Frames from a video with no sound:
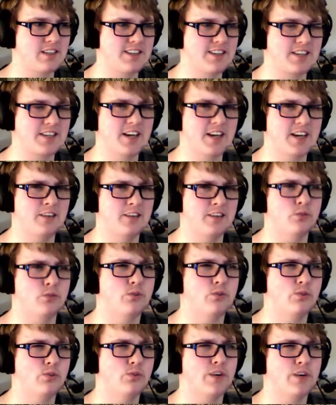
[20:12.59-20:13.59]
kind of
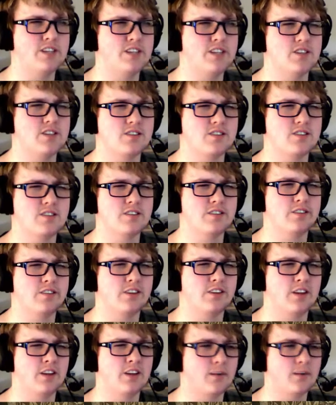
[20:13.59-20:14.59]
racist if you
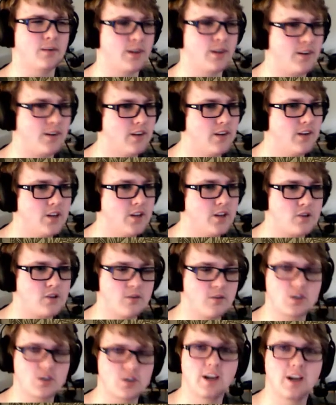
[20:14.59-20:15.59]
think about it. So I'm
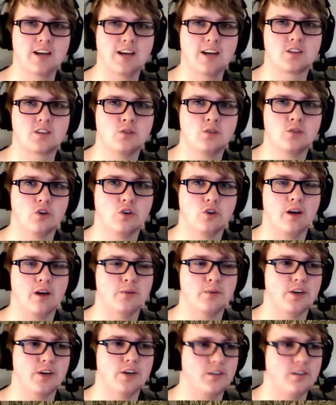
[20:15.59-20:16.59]
just gonna ask him to elaborate.